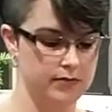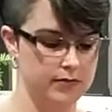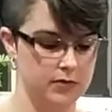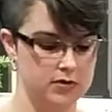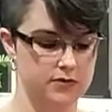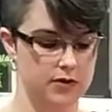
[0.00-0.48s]

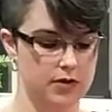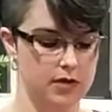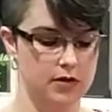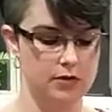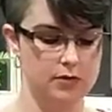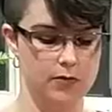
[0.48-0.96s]
Most of you already
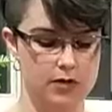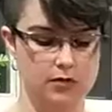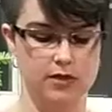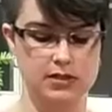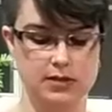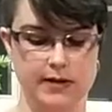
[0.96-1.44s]
know when you
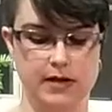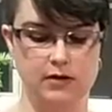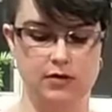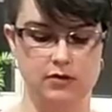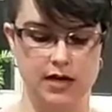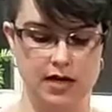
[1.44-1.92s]
rinse it out,
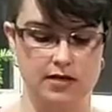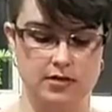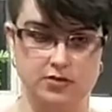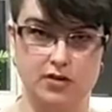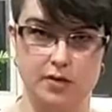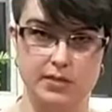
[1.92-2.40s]
you kind of
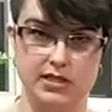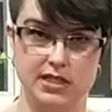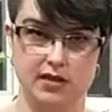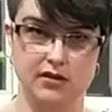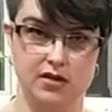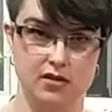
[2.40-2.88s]
just scrub it
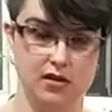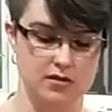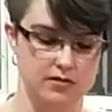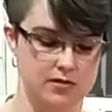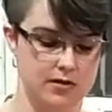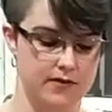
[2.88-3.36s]
together and get all the
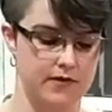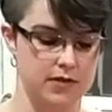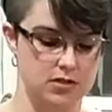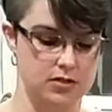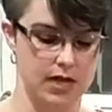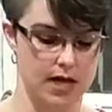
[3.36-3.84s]
stuff off
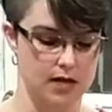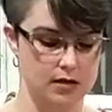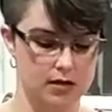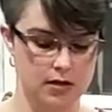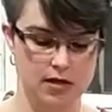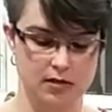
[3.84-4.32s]
that you can.
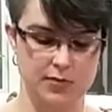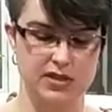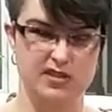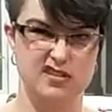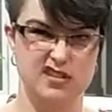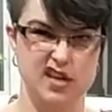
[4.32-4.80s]
But
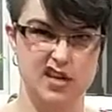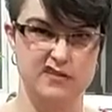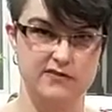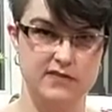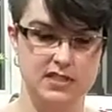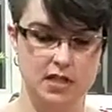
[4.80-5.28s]
this is kind of
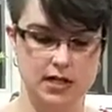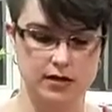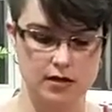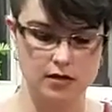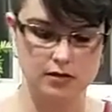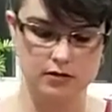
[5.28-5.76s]
stuck in
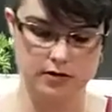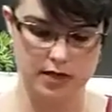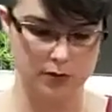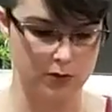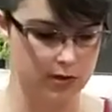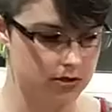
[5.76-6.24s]
there, and
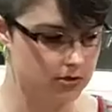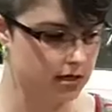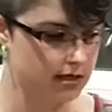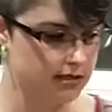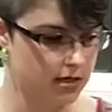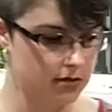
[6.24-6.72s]
I wanted to show you
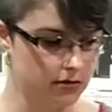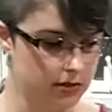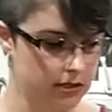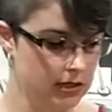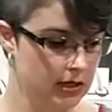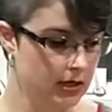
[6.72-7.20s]
guys how to do it.
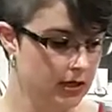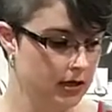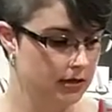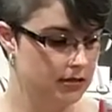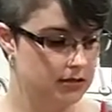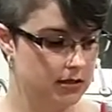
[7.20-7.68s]

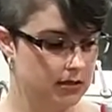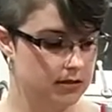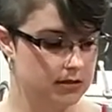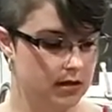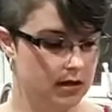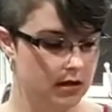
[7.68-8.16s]
This
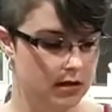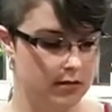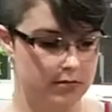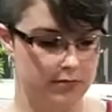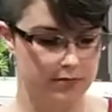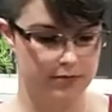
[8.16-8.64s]
is
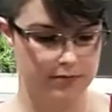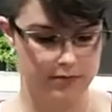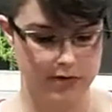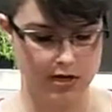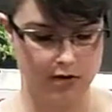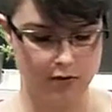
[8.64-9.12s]

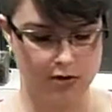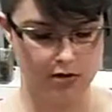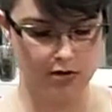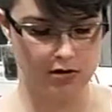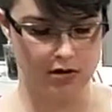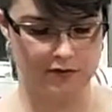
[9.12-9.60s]
hot
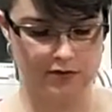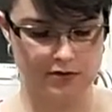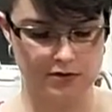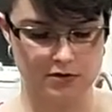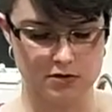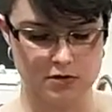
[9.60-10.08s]
water off of
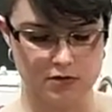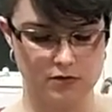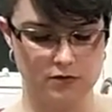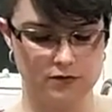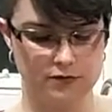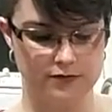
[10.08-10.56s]
the
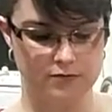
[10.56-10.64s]
stove.